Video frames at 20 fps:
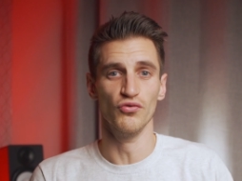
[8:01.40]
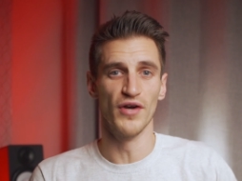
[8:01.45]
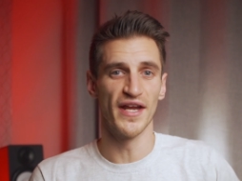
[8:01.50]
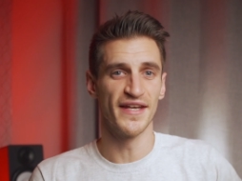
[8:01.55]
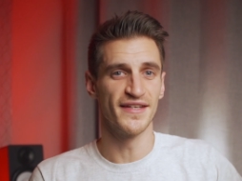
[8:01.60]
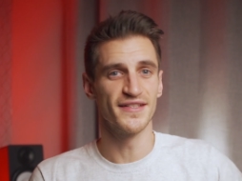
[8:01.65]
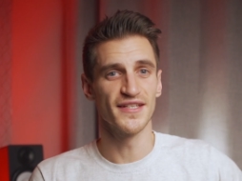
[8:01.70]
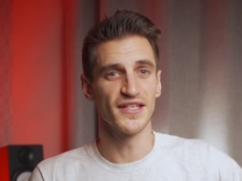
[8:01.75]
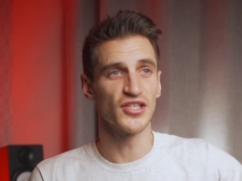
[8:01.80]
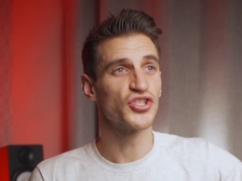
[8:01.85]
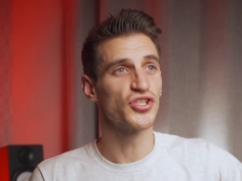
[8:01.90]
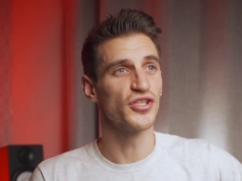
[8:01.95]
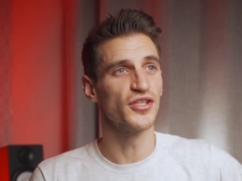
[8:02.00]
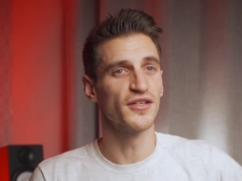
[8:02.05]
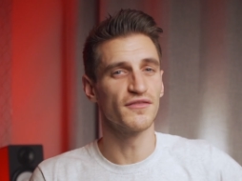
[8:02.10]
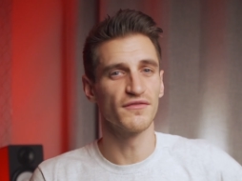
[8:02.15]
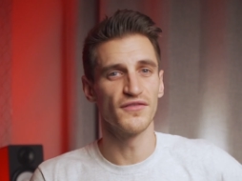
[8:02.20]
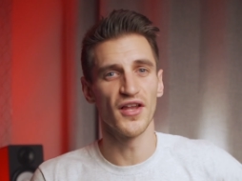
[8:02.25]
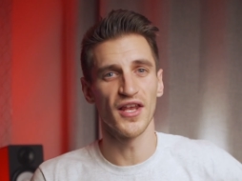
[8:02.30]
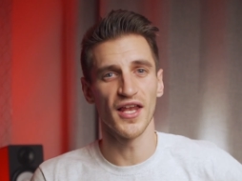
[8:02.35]
rendition
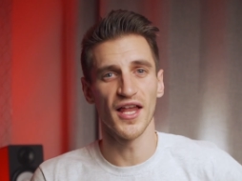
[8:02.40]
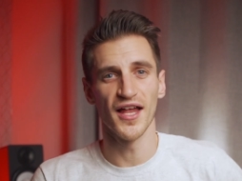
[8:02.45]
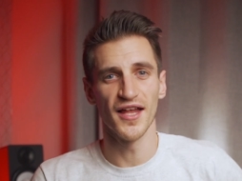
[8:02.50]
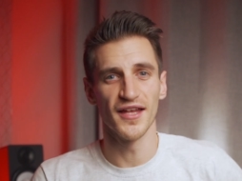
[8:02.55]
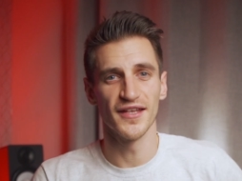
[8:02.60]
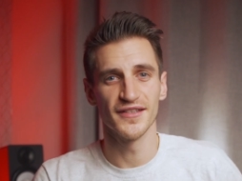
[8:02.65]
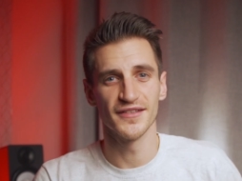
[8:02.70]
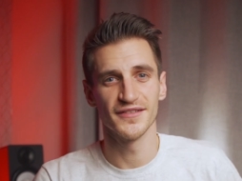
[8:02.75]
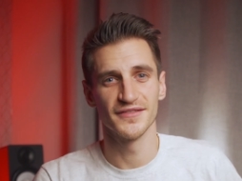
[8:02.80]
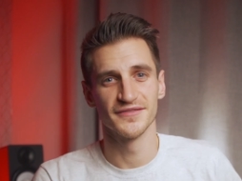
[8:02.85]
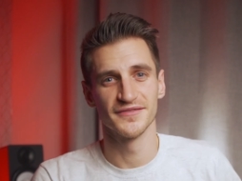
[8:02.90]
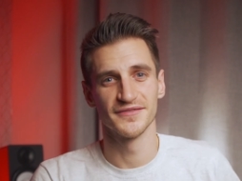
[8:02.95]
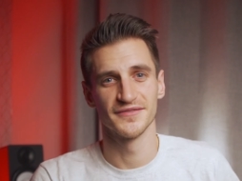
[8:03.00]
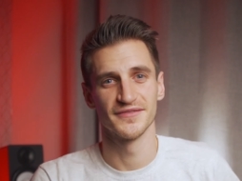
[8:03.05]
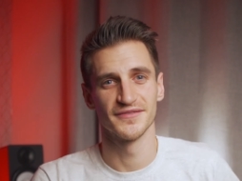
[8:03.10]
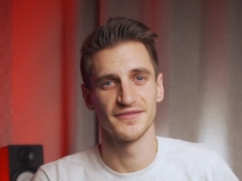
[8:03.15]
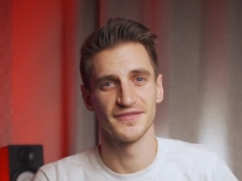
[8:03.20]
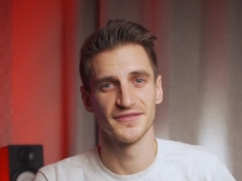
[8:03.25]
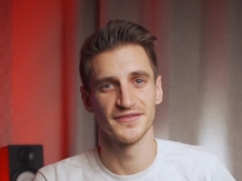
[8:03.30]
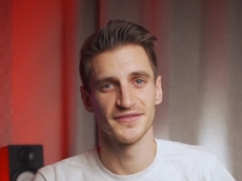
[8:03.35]
of the light
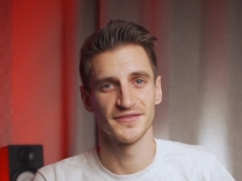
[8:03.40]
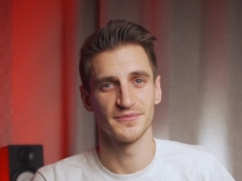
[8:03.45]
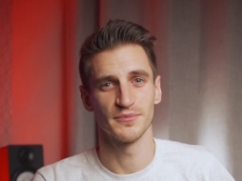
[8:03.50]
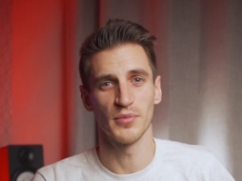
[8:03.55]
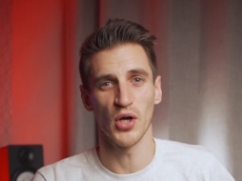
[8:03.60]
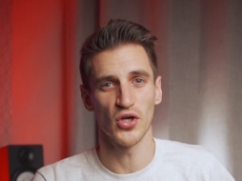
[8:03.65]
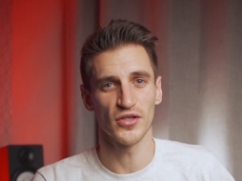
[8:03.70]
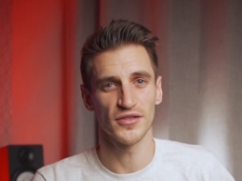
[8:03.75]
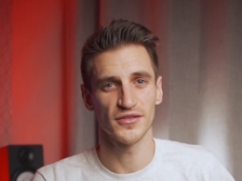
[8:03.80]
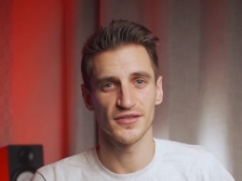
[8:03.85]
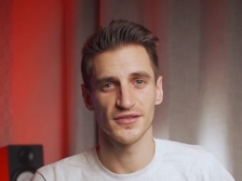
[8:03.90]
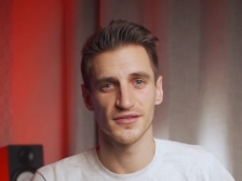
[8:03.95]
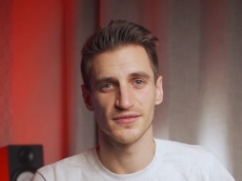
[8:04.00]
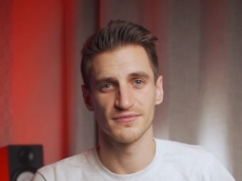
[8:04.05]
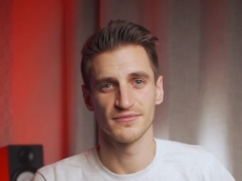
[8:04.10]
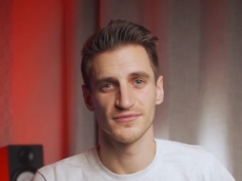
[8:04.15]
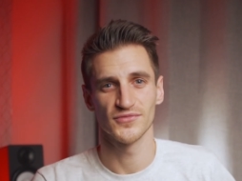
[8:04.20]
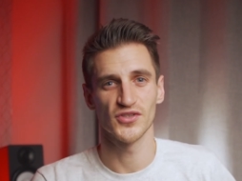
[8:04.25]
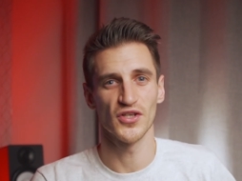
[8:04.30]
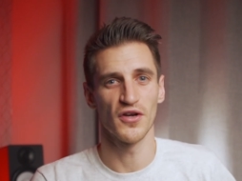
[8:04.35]
box,
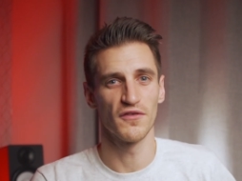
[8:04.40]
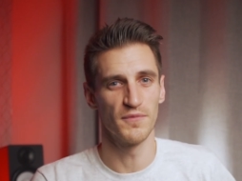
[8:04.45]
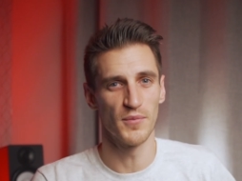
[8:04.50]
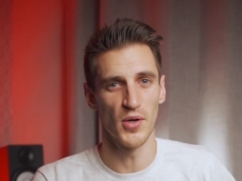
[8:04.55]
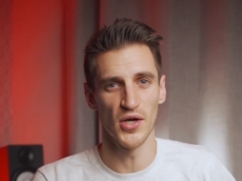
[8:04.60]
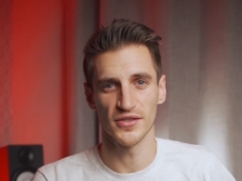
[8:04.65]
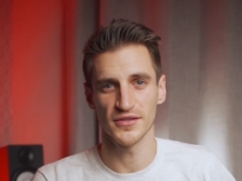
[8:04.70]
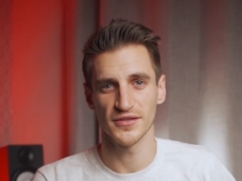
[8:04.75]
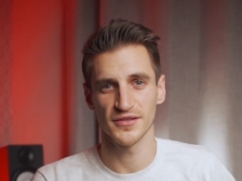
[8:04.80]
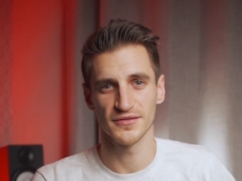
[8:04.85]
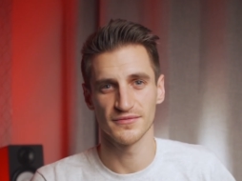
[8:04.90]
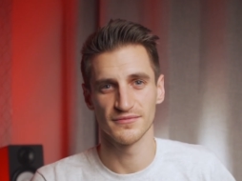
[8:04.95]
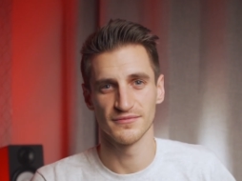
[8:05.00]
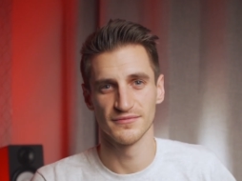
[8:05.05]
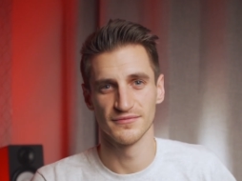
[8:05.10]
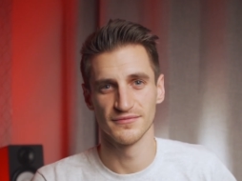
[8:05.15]
softbox.